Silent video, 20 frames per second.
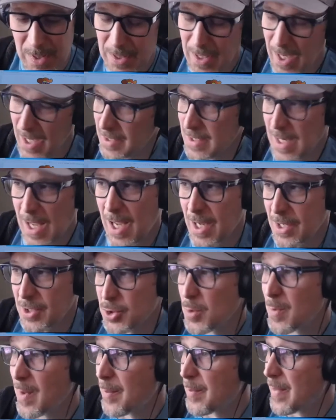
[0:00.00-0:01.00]
I
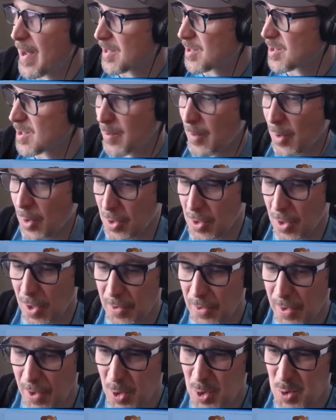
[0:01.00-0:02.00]
do my best to mark all
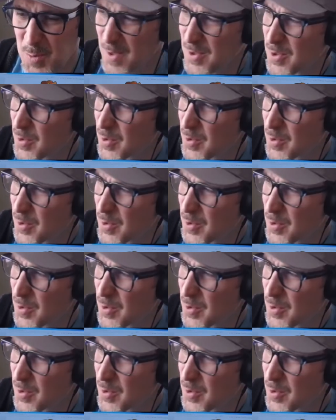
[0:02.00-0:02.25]
those, but